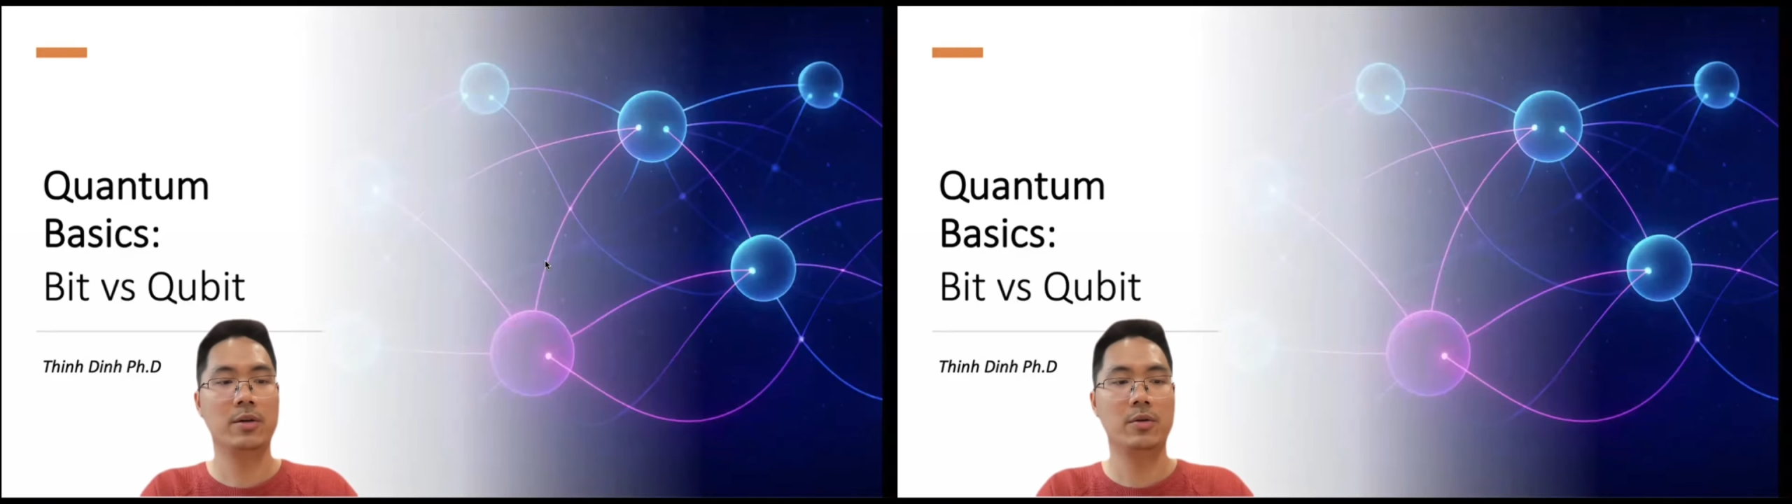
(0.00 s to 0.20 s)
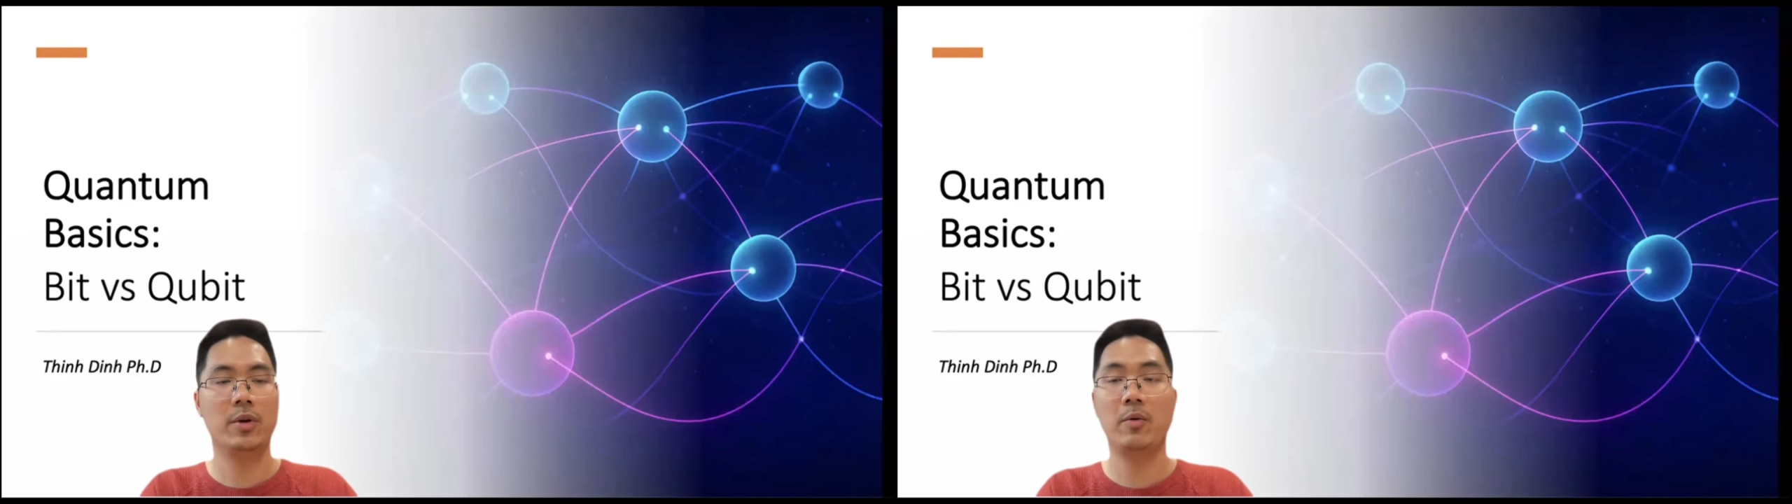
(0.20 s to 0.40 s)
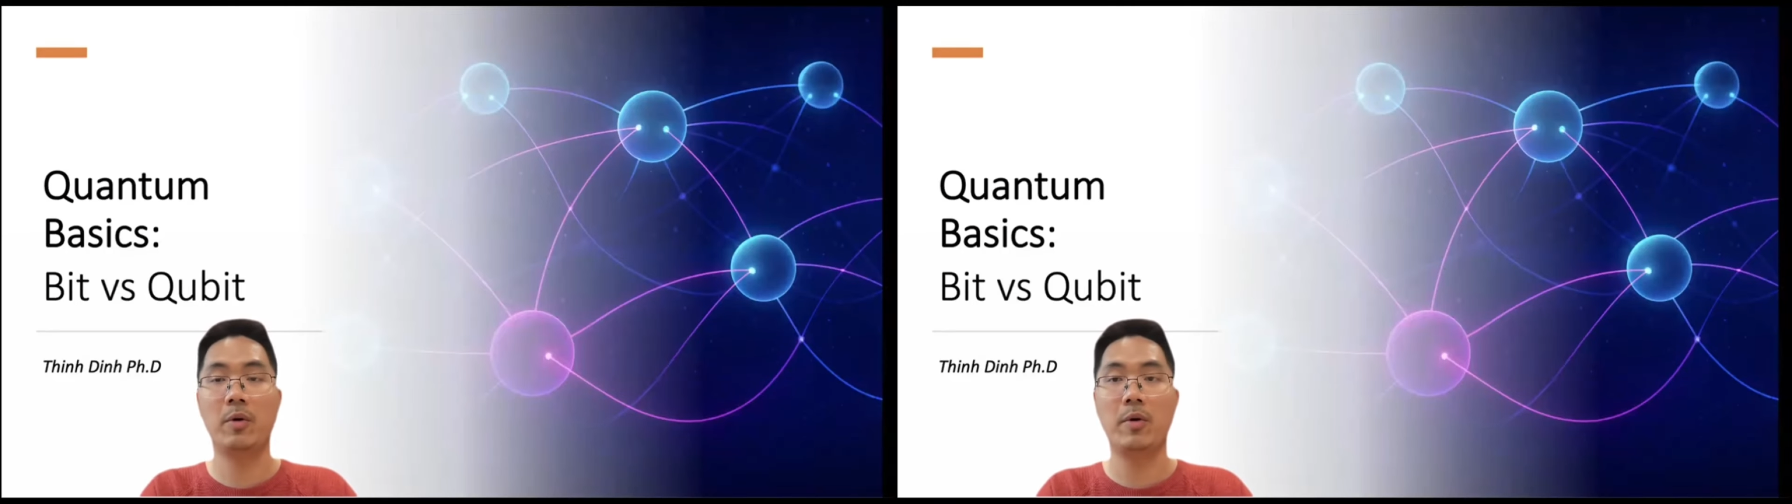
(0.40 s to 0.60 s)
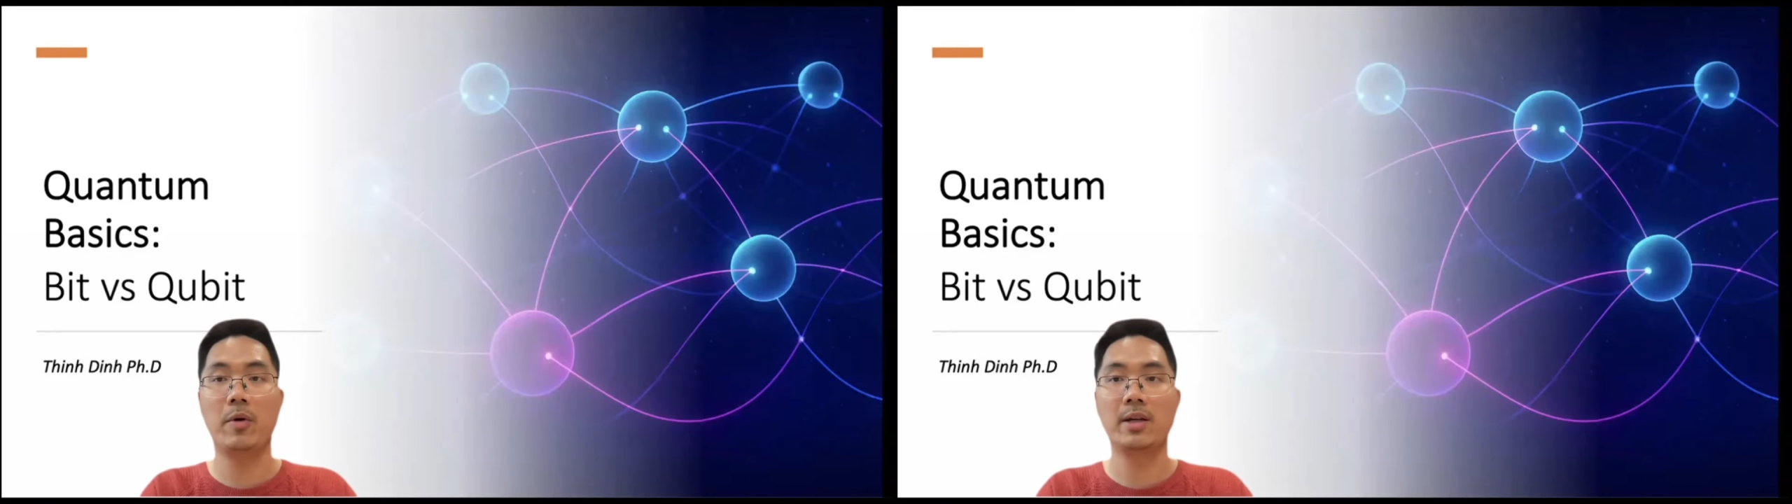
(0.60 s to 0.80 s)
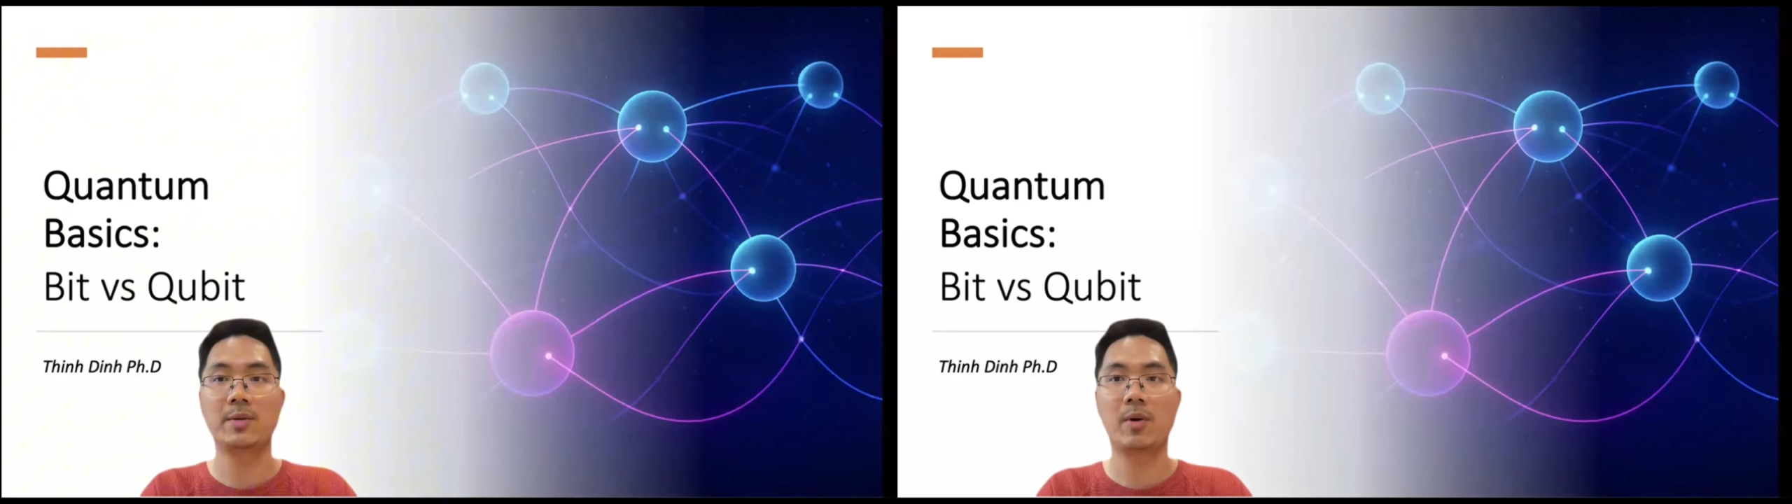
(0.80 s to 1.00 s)
Today we will
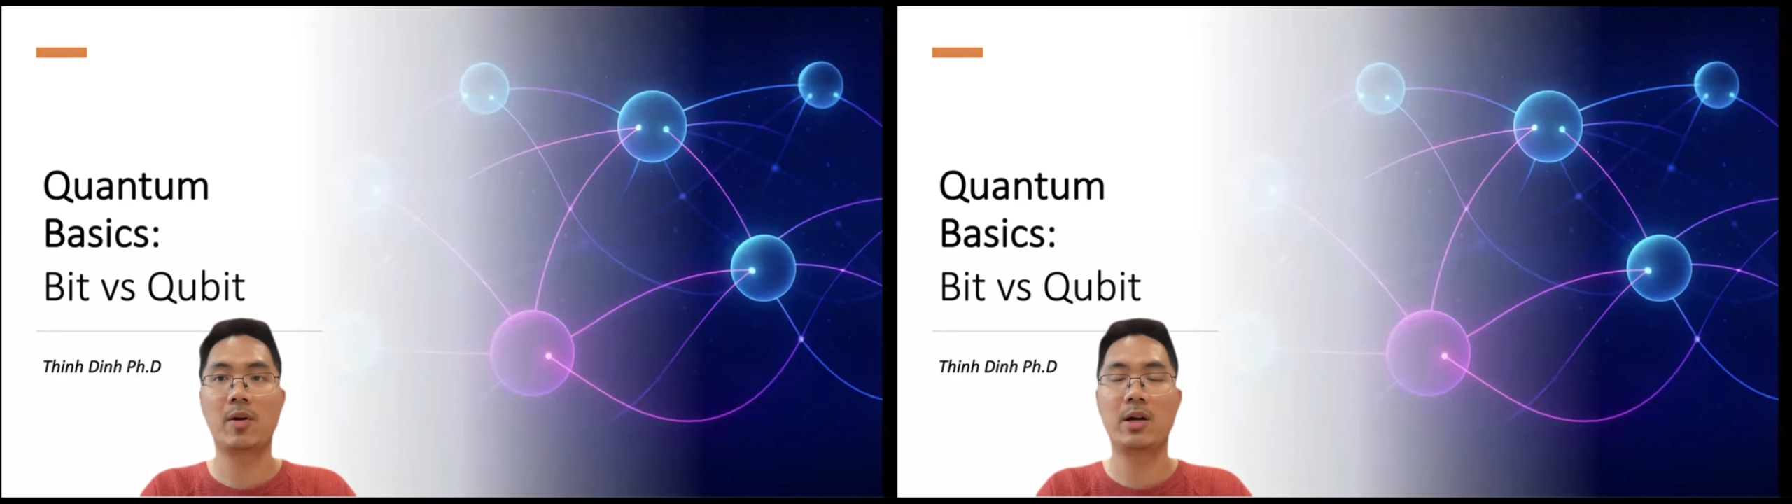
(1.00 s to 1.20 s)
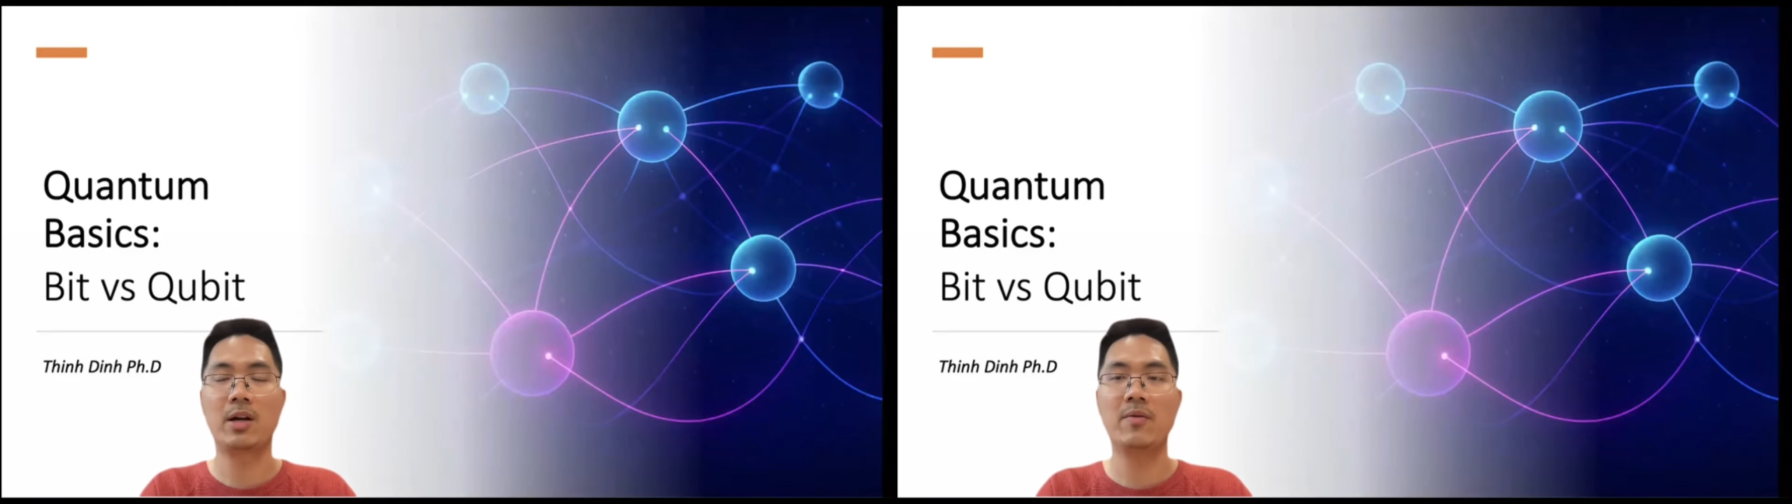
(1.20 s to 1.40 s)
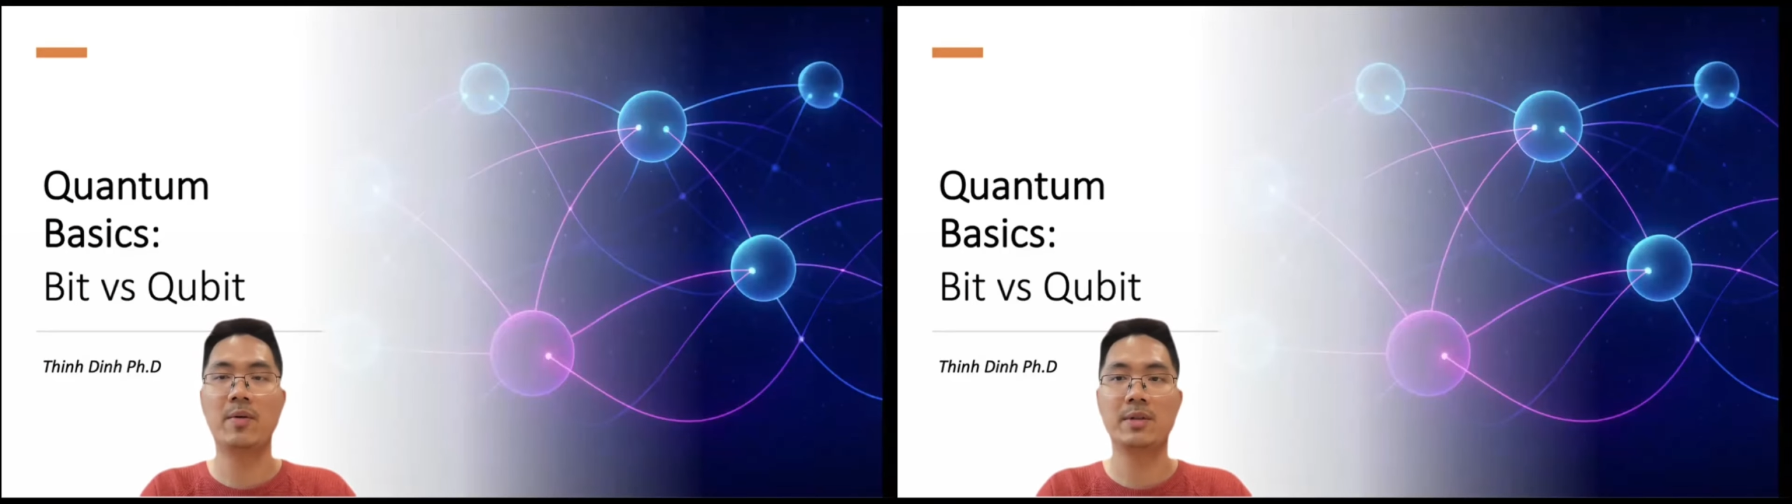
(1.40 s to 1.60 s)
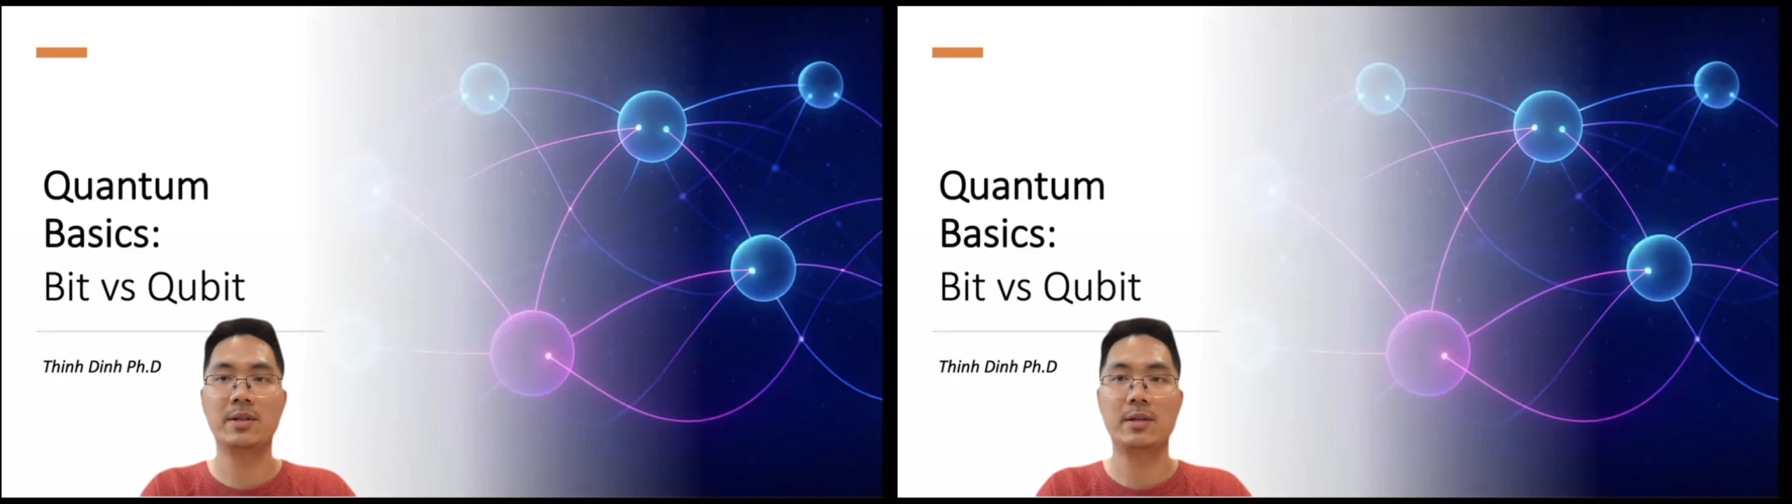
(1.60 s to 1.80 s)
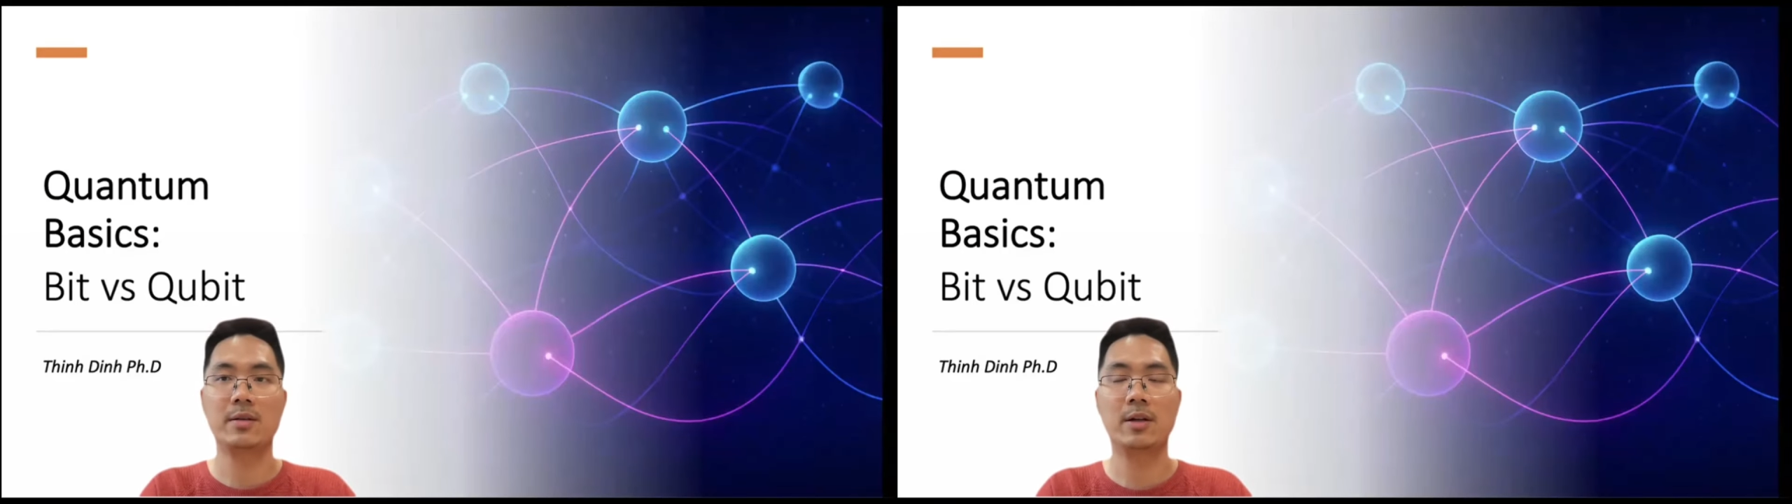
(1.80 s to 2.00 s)
explore
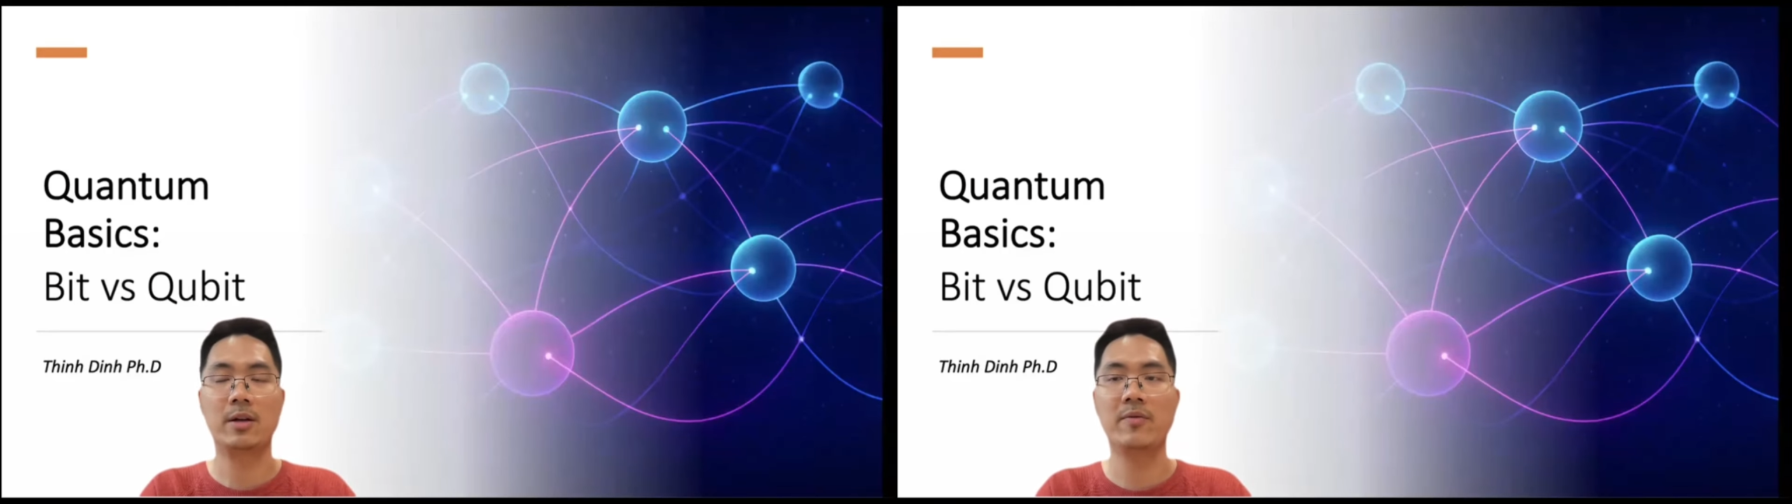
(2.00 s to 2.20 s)
the